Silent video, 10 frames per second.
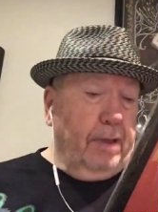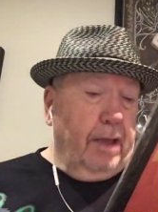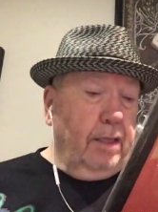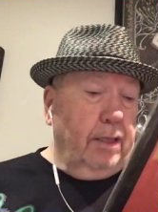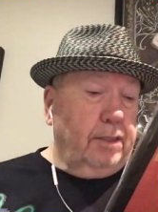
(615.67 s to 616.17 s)

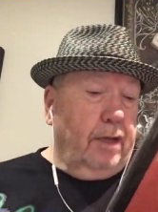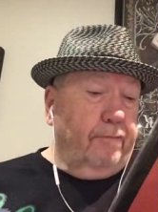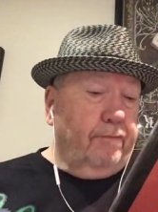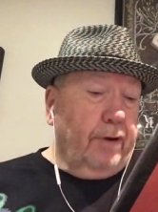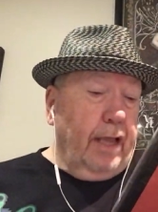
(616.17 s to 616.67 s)
And let's
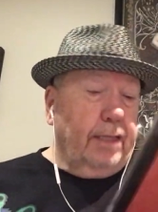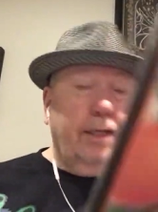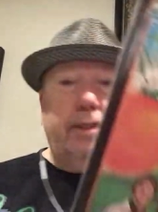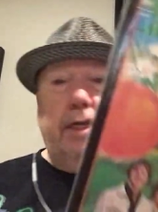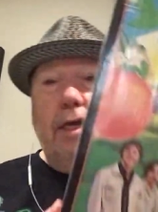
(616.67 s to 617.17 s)
not forget
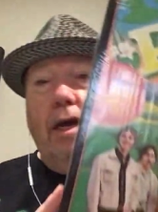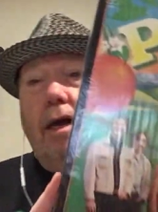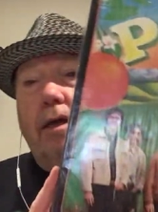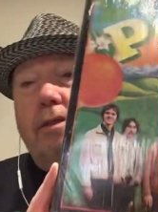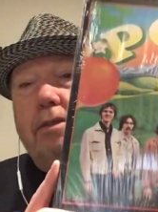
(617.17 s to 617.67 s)
Dusty
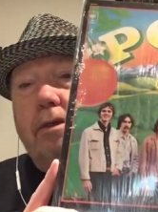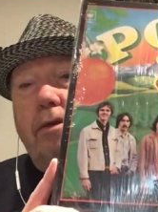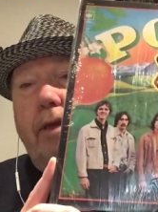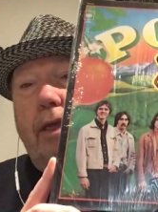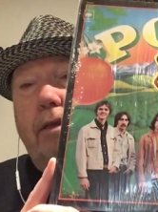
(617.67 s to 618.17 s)
Young.
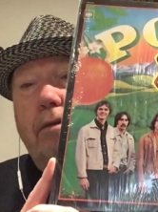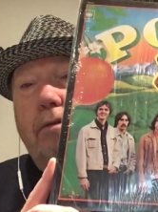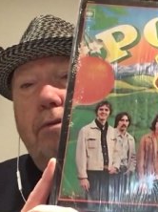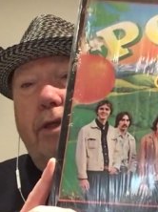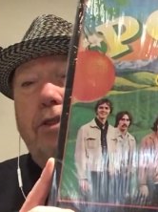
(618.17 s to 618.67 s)
Sorry,
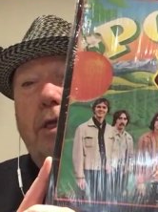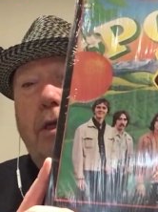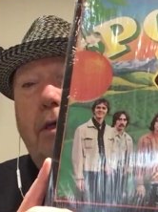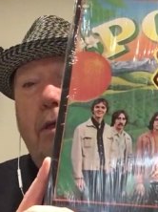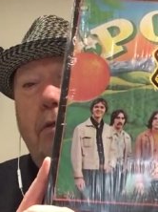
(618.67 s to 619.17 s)
Rusty
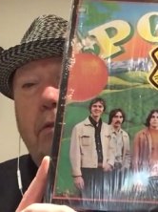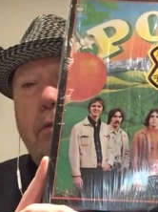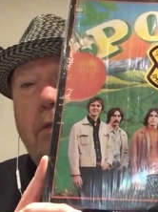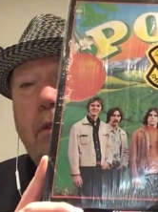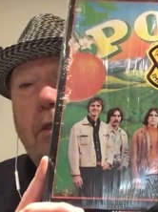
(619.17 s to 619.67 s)
Young.
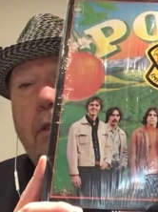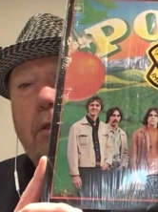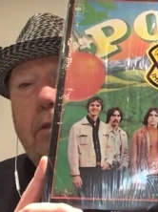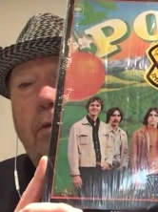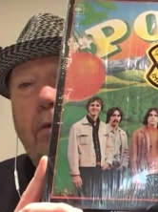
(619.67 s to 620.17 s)

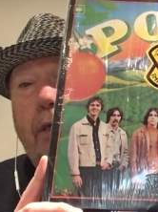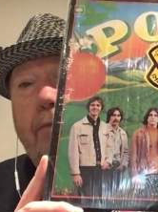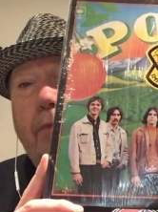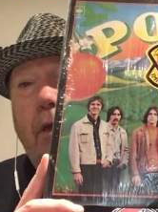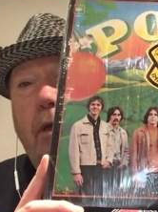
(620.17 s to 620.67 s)
Sorry.
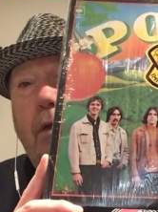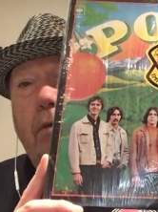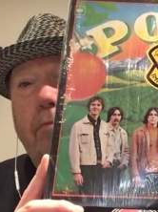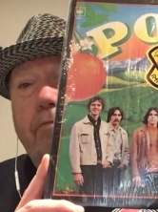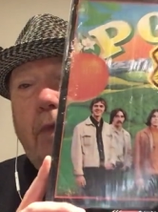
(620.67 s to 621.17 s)

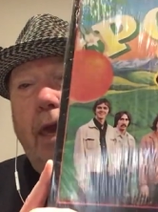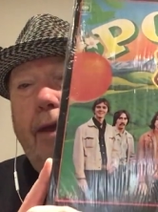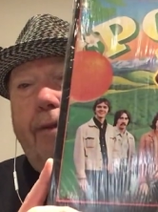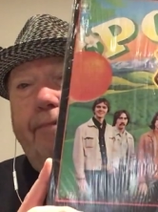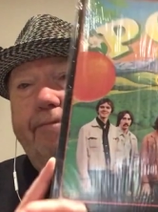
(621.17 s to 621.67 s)
Um, yeah.